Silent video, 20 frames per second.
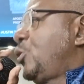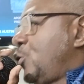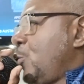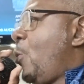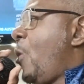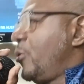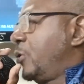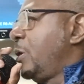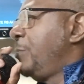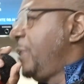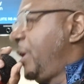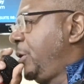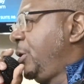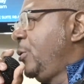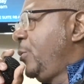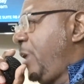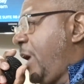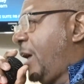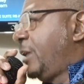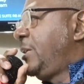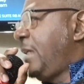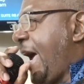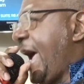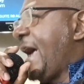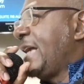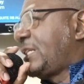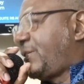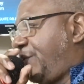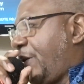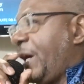what you want them to do. They'll
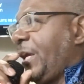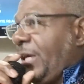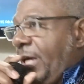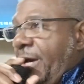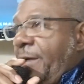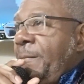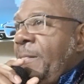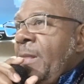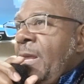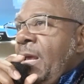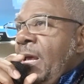dance for you.